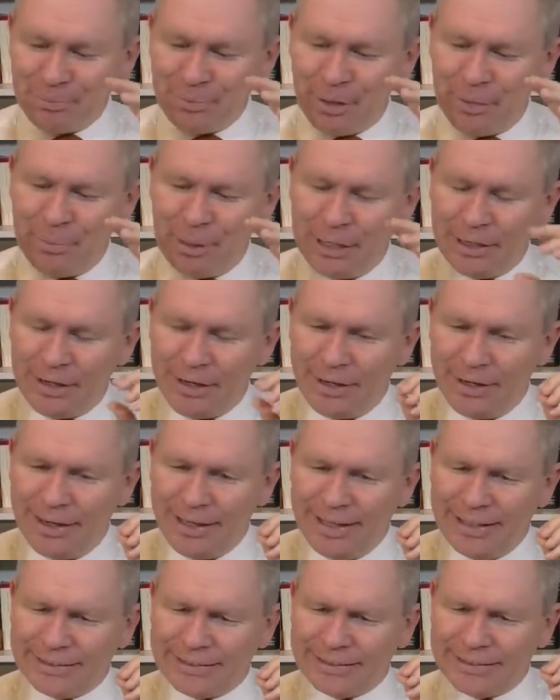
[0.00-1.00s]
But
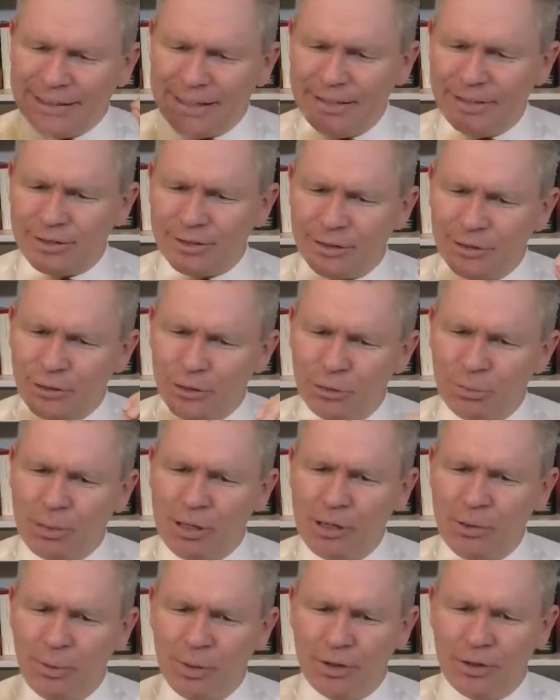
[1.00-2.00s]
it ceased to
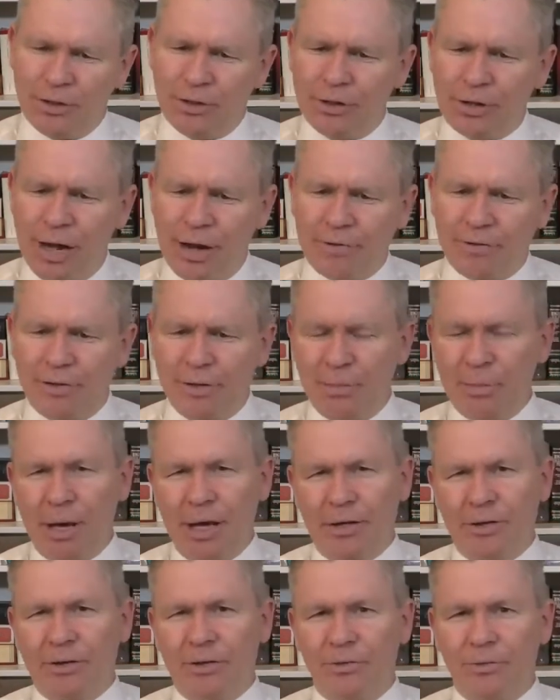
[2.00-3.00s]
be with her after the
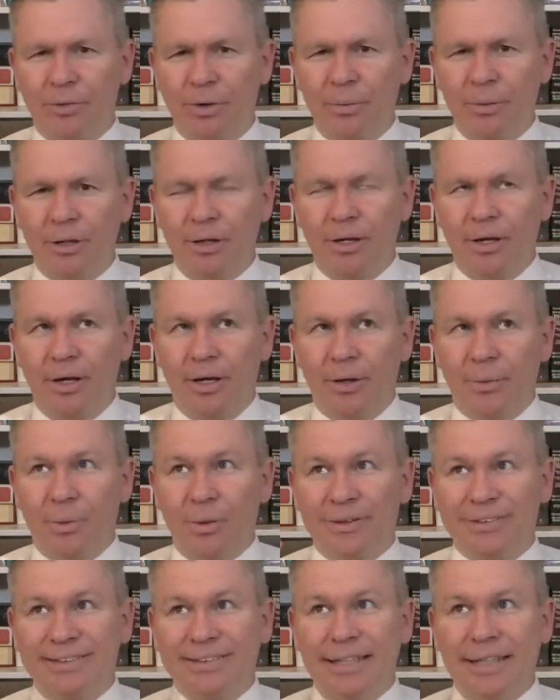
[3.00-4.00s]
manner of women.
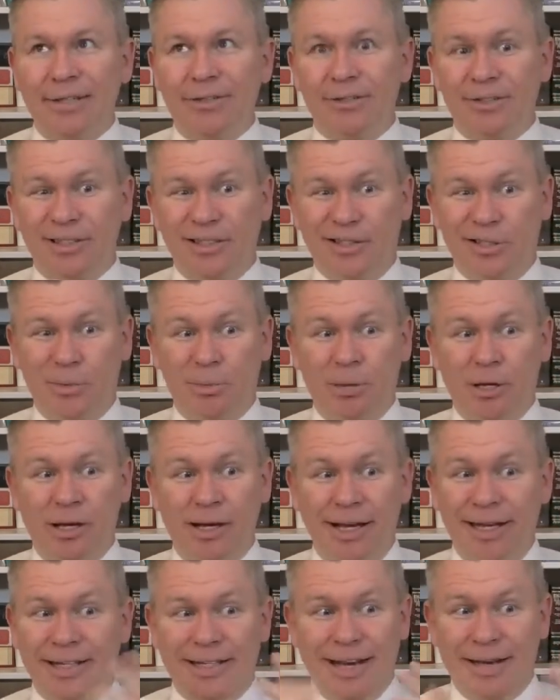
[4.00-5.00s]
Well, ceased to
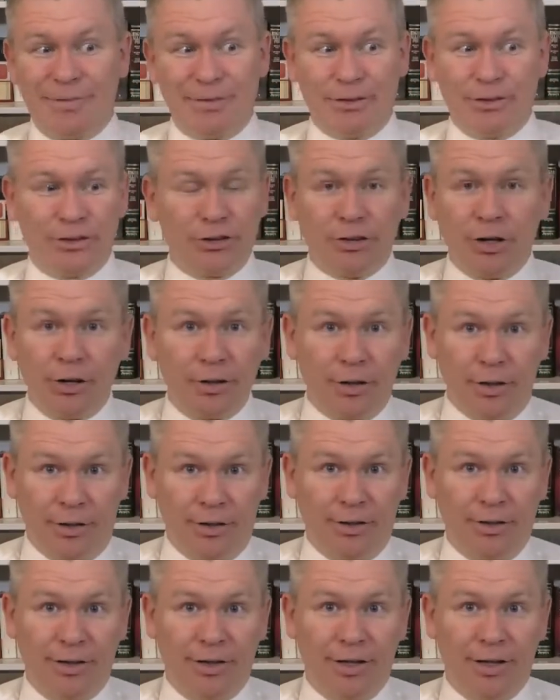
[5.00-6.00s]
be, it never
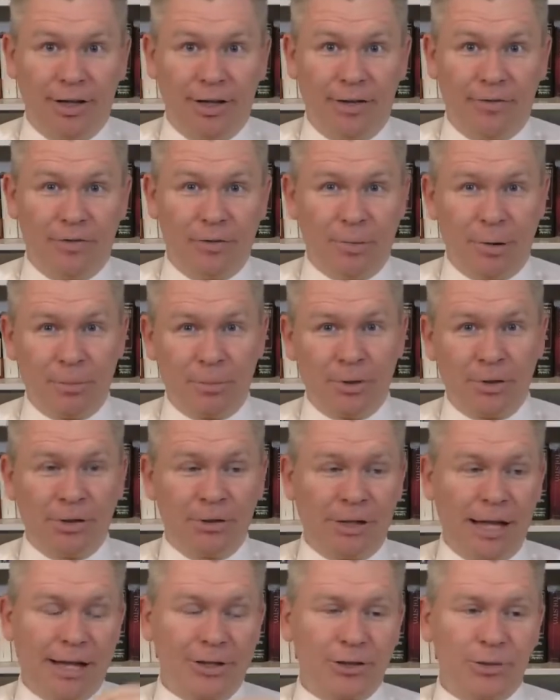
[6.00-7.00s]
started. If you
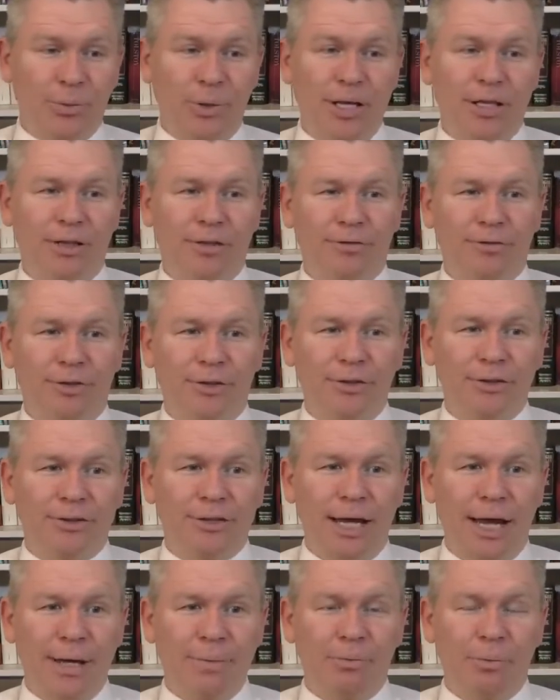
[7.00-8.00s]
remember last week, the first
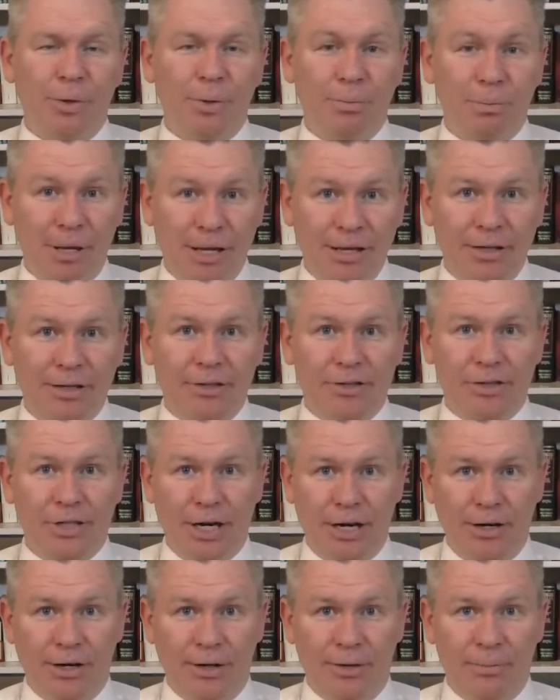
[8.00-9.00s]
time we meet
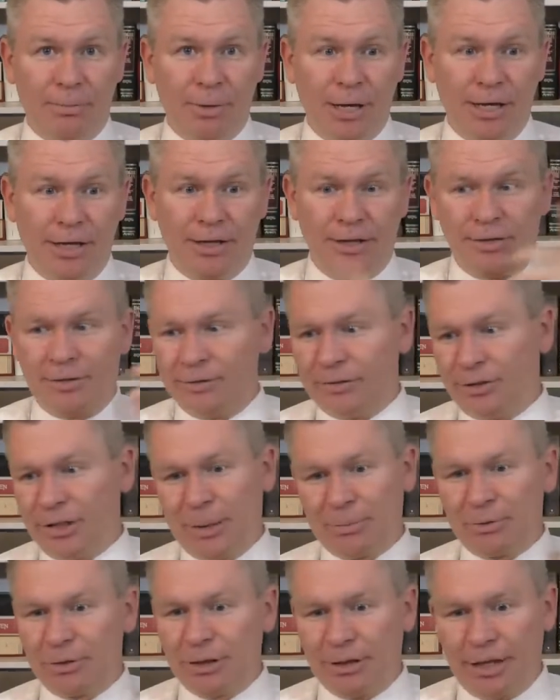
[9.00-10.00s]
Sarah, back in
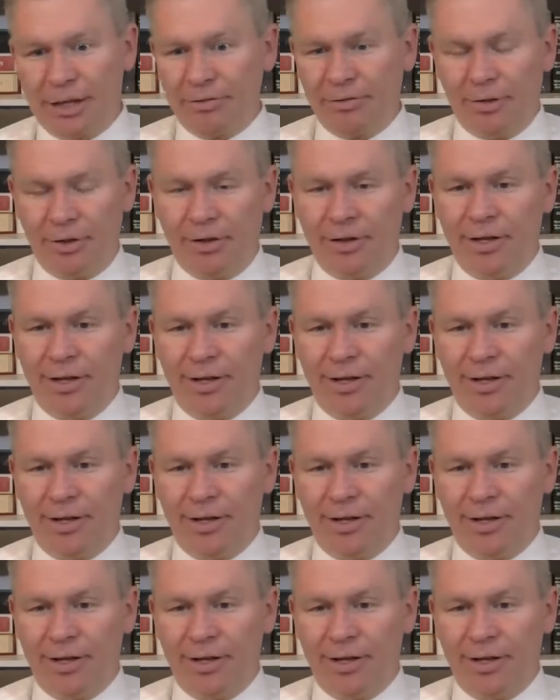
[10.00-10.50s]
chapter 11,